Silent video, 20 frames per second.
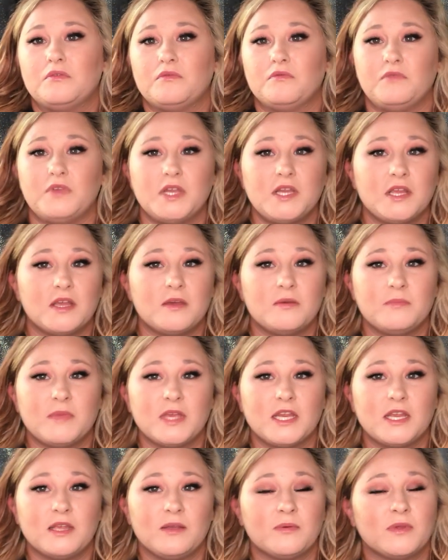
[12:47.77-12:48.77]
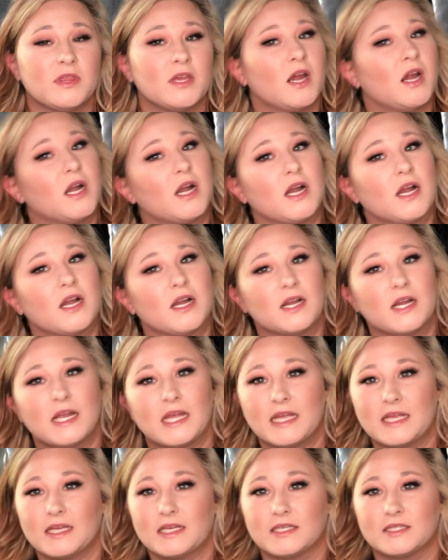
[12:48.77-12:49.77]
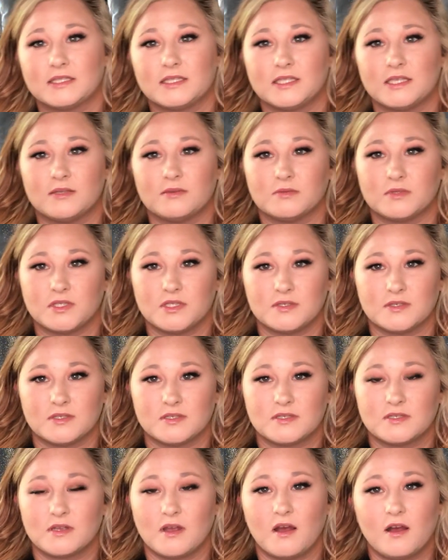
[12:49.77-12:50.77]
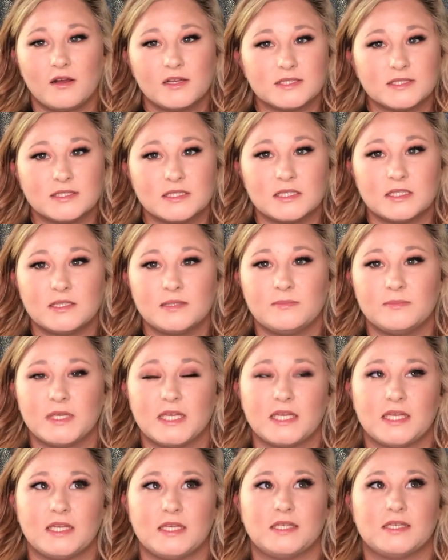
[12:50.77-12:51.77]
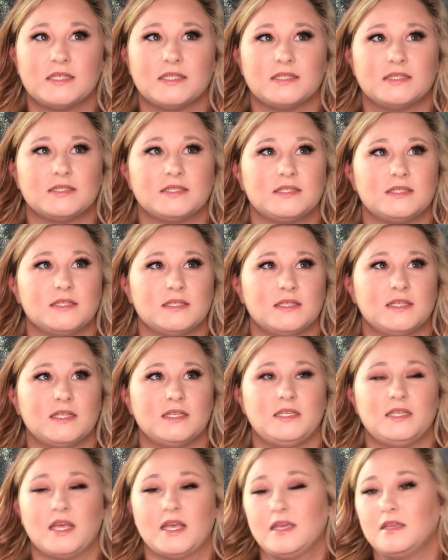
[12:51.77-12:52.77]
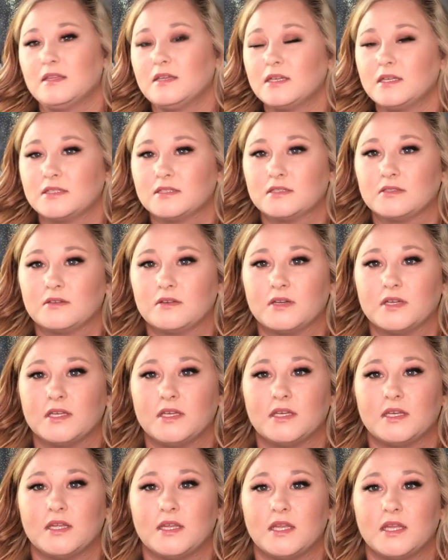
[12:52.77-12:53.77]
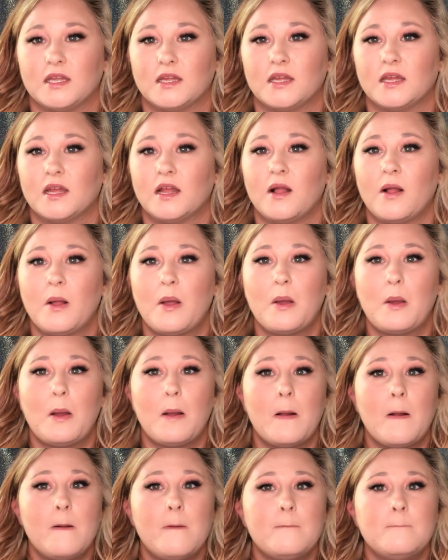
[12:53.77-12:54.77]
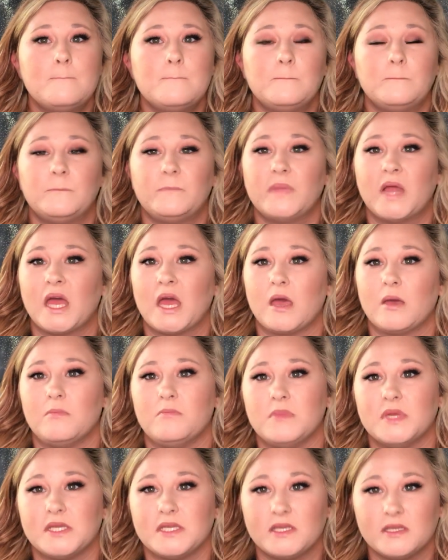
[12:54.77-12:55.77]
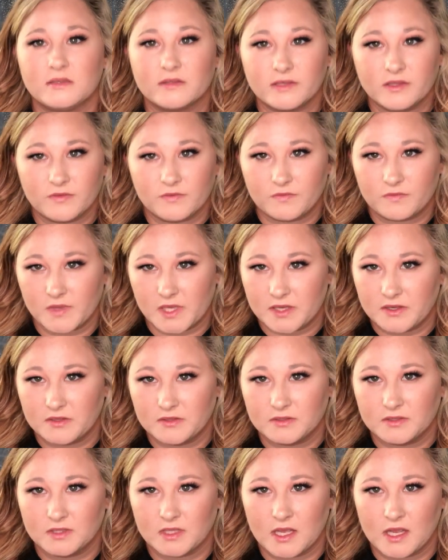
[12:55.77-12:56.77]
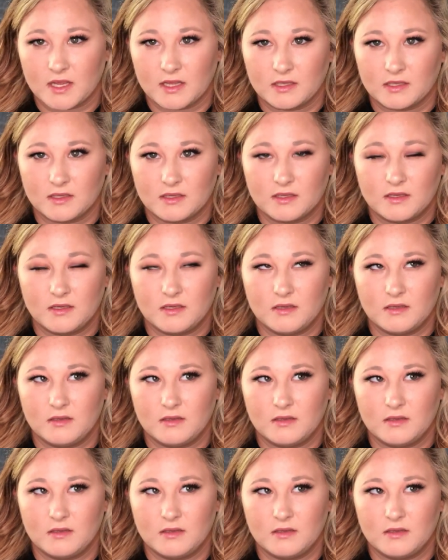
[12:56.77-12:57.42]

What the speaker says: video meeting with her, and it was just awesome. And the day that I started, I immediately felt like